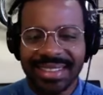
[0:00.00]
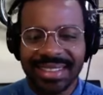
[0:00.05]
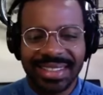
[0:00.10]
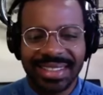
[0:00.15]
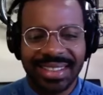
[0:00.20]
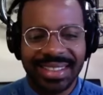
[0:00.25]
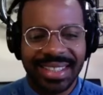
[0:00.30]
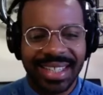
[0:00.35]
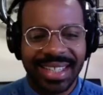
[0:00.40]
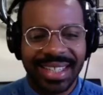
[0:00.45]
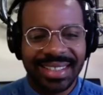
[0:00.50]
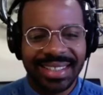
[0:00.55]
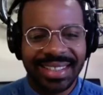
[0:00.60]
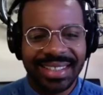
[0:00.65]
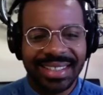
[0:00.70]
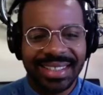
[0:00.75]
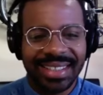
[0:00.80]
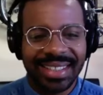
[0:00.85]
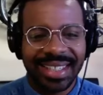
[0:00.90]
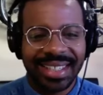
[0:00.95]
John. I
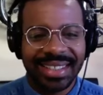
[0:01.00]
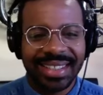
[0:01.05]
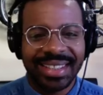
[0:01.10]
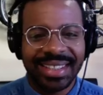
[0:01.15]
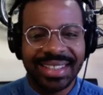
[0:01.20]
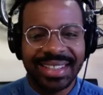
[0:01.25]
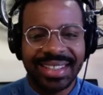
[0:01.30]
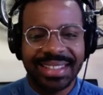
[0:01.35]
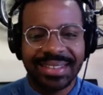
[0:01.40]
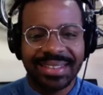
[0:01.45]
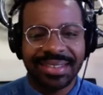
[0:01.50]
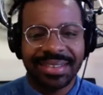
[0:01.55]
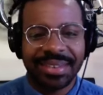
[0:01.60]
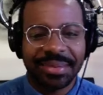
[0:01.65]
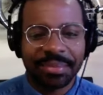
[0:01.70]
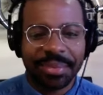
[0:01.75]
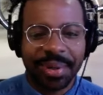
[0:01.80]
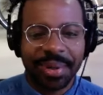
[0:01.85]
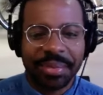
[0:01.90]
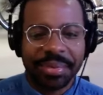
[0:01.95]
think I think he's gonna
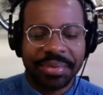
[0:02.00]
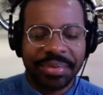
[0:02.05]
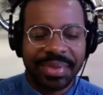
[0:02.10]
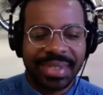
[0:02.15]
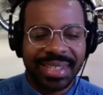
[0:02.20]
probably